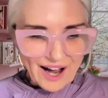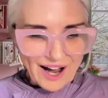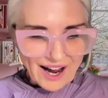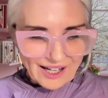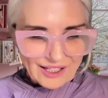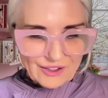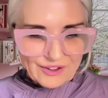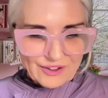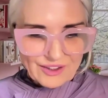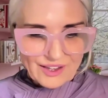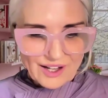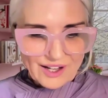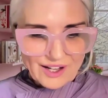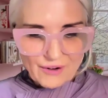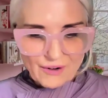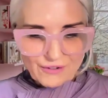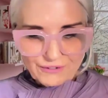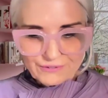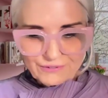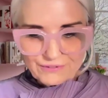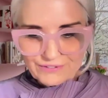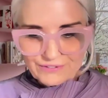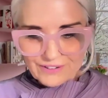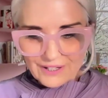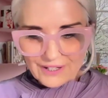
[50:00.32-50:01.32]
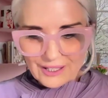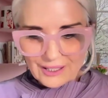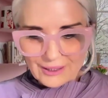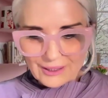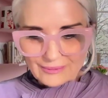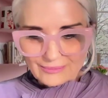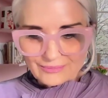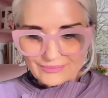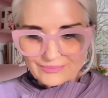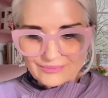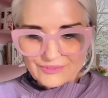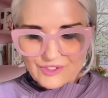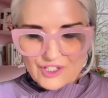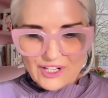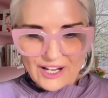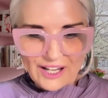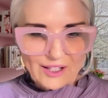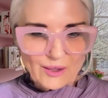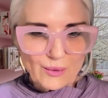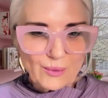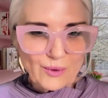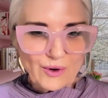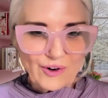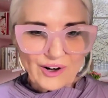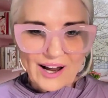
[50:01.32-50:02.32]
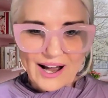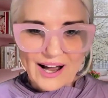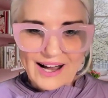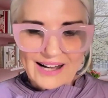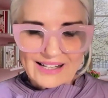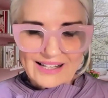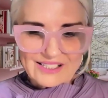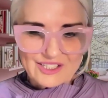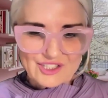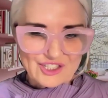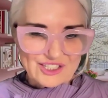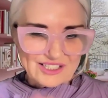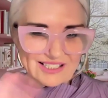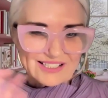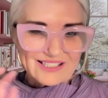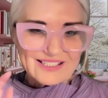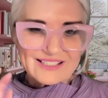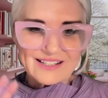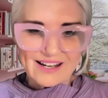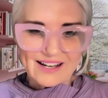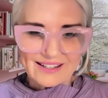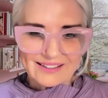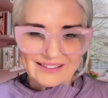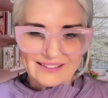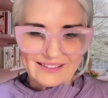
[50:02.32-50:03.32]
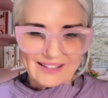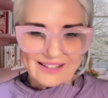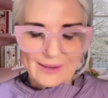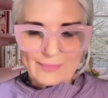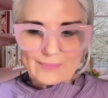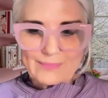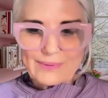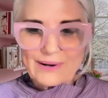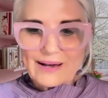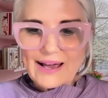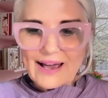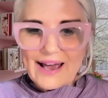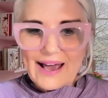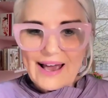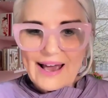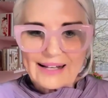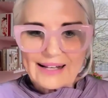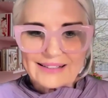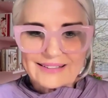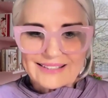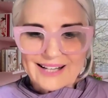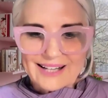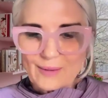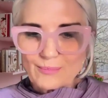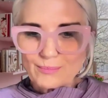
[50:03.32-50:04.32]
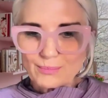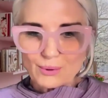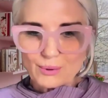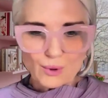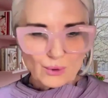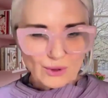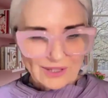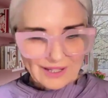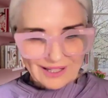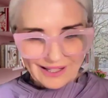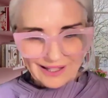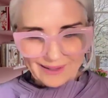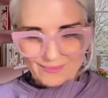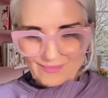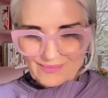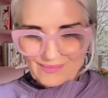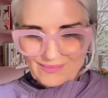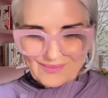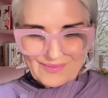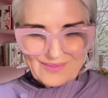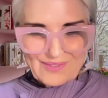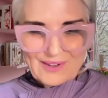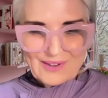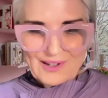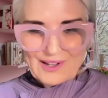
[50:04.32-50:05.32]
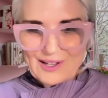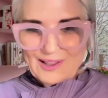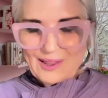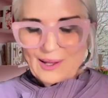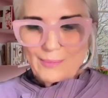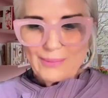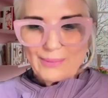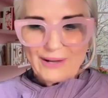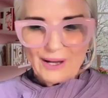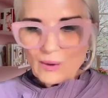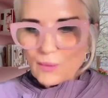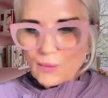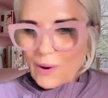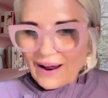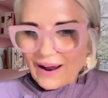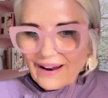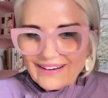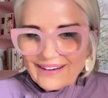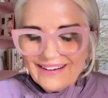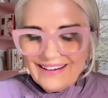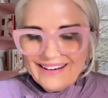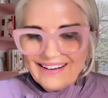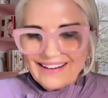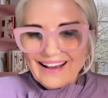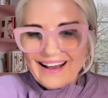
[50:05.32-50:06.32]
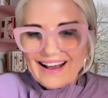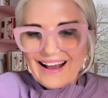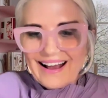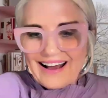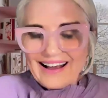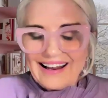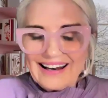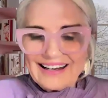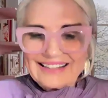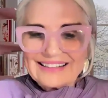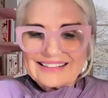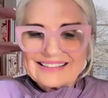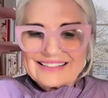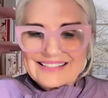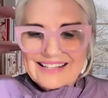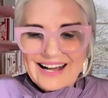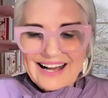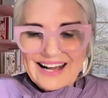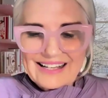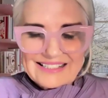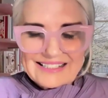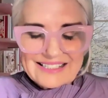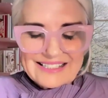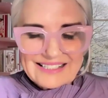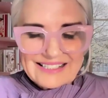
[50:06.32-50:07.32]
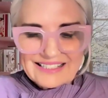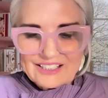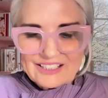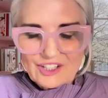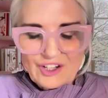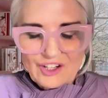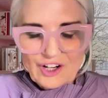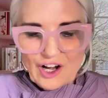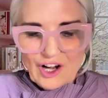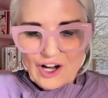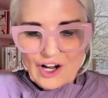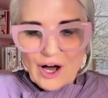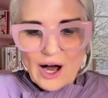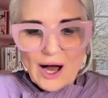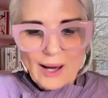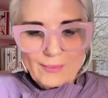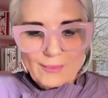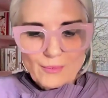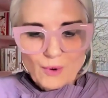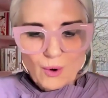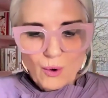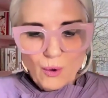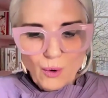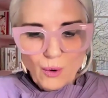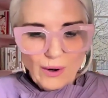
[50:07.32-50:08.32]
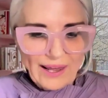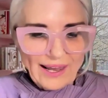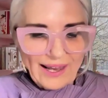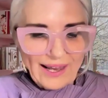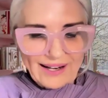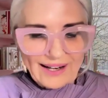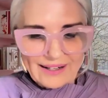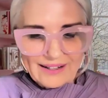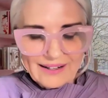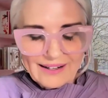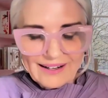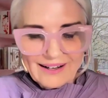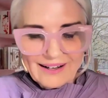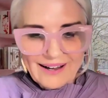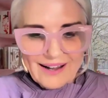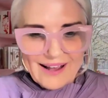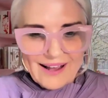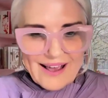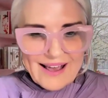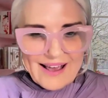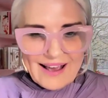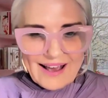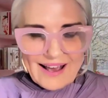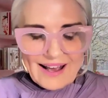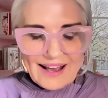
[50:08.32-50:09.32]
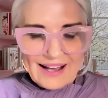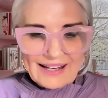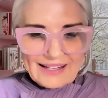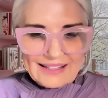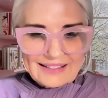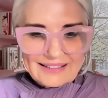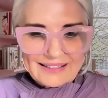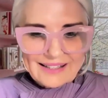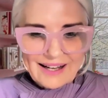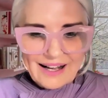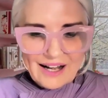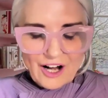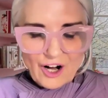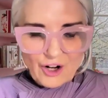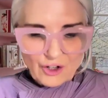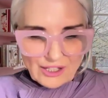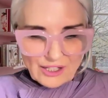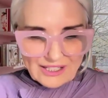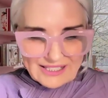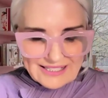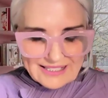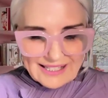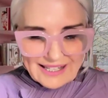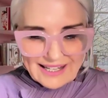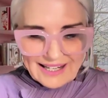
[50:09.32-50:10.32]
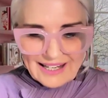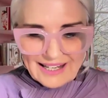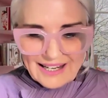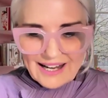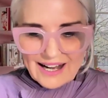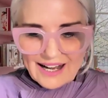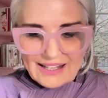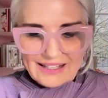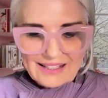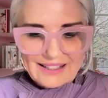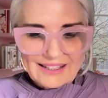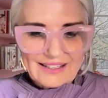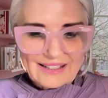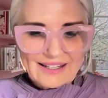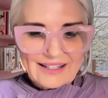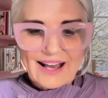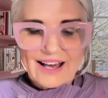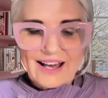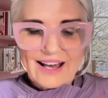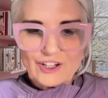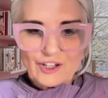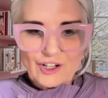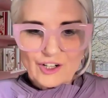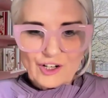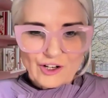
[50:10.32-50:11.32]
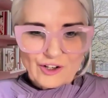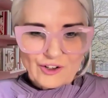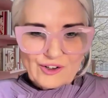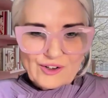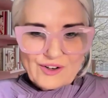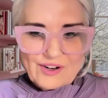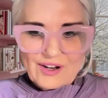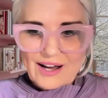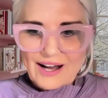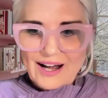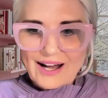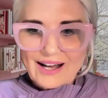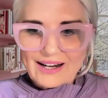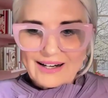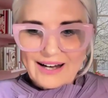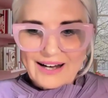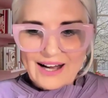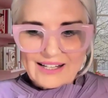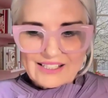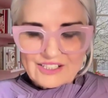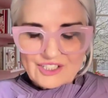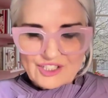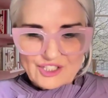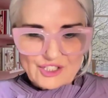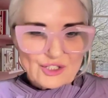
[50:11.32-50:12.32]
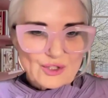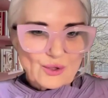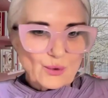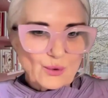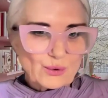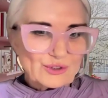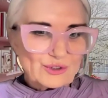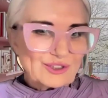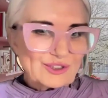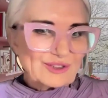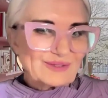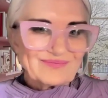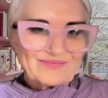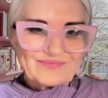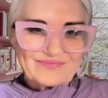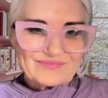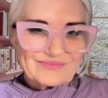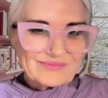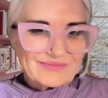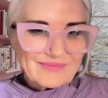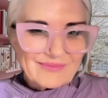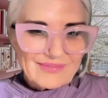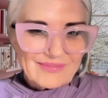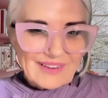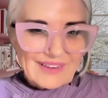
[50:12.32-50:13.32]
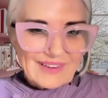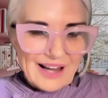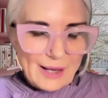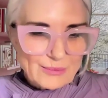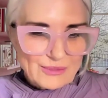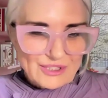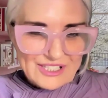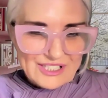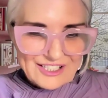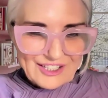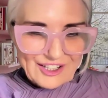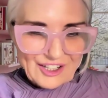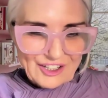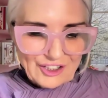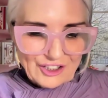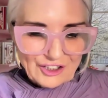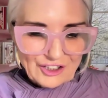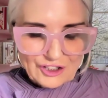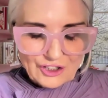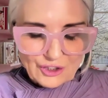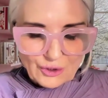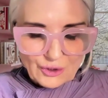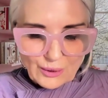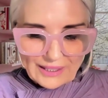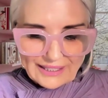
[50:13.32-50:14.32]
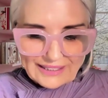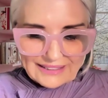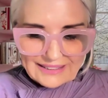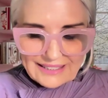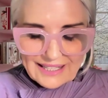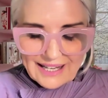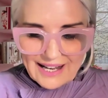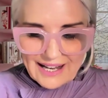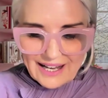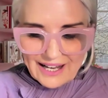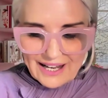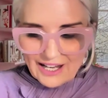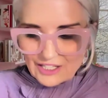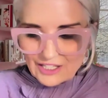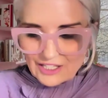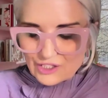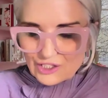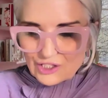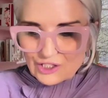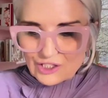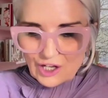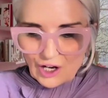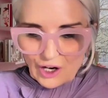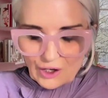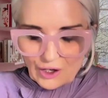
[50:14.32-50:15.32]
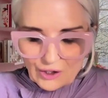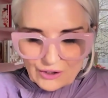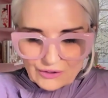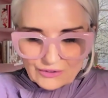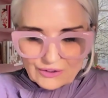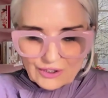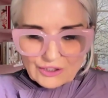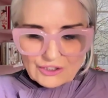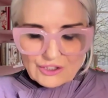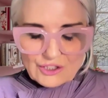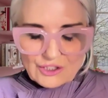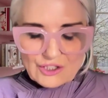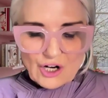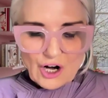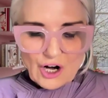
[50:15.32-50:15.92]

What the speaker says: 9th of January, I just signed up and I bought the big one and I said, I'm all in. And honestly, I didn't have a clue and I just thought, I'm just going to do it. So